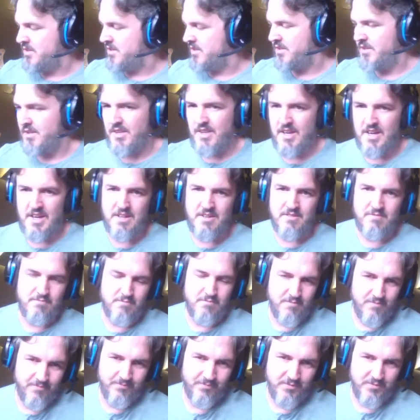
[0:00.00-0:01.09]
then
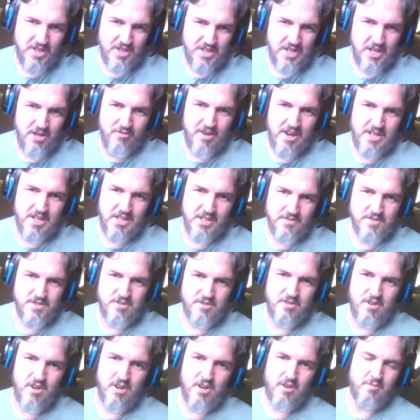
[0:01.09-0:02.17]
you get a rating of
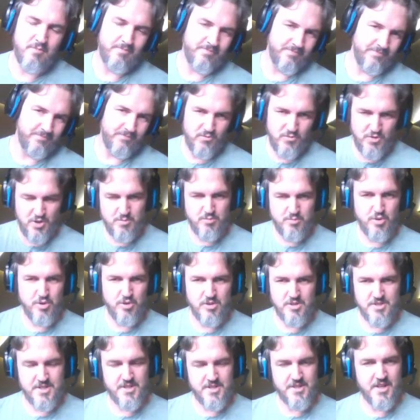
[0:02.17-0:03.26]
0. Your
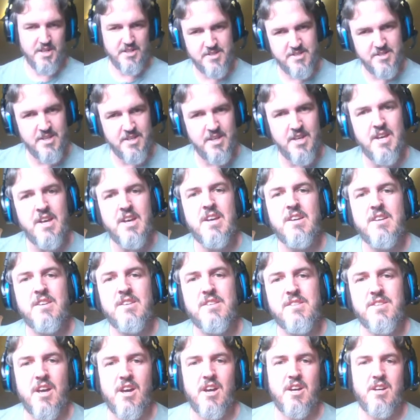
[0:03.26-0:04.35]
Bura is a dunce.
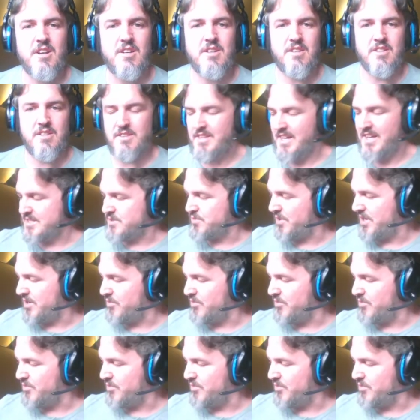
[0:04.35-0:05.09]
So that's one